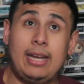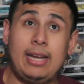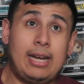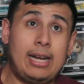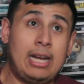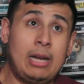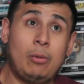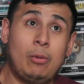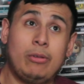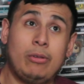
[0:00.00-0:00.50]
yeah,
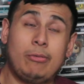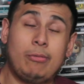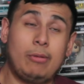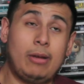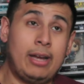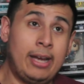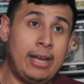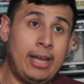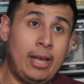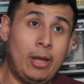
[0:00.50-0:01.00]
I was
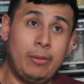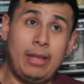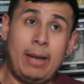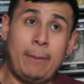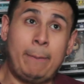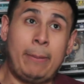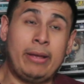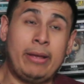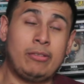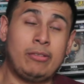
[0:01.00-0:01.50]
held
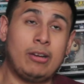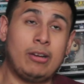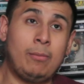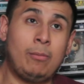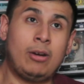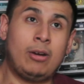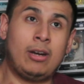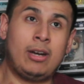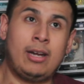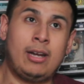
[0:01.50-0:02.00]
up by
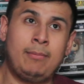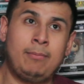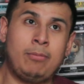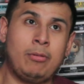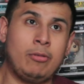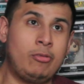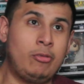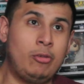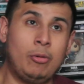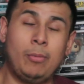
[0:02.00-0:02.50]
someone,
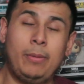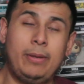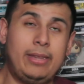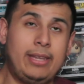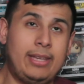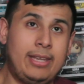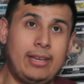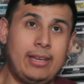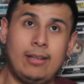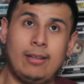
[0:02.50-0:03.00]
presumably
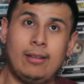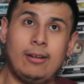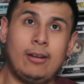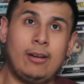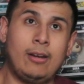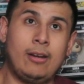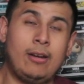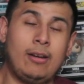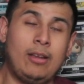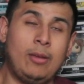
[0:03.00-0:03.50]
the
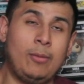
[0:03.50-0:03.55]
killer.